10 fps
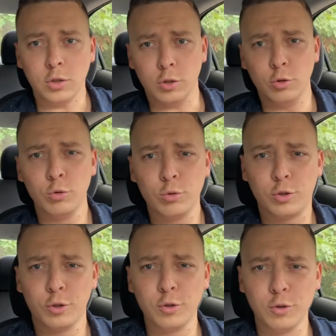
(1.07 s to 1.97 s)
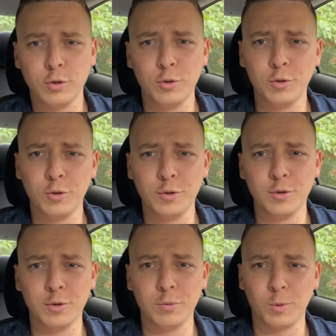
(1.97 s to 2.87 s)

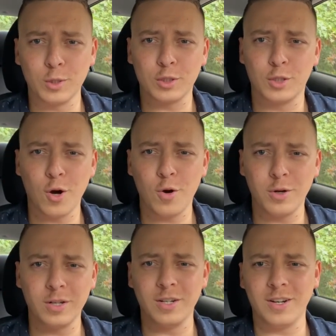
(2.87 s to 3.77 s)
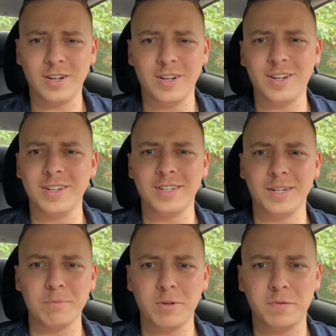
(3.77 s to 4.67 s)
YouTube, what's going on?
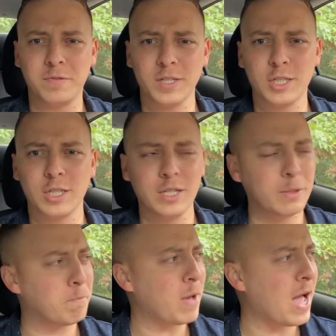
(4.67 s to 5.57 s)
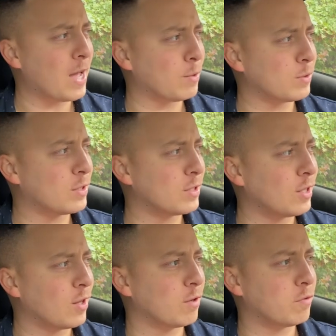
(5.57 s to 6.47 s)
I'm officially back with
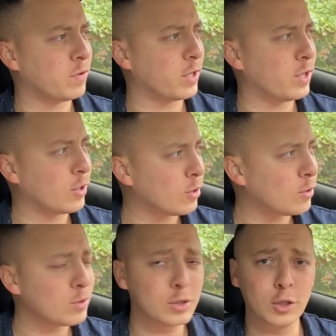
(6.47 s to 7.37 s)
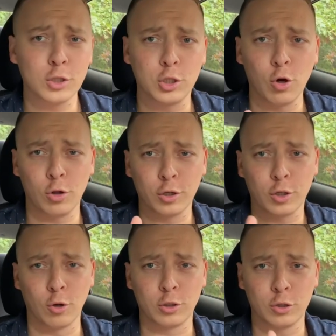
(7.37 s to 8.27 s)
another video. The Joeler
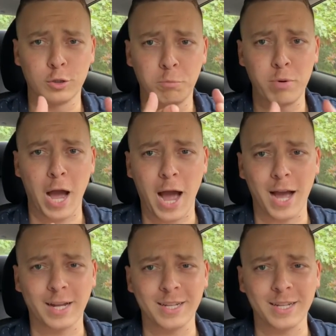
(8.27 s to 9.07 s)
Coaster's back.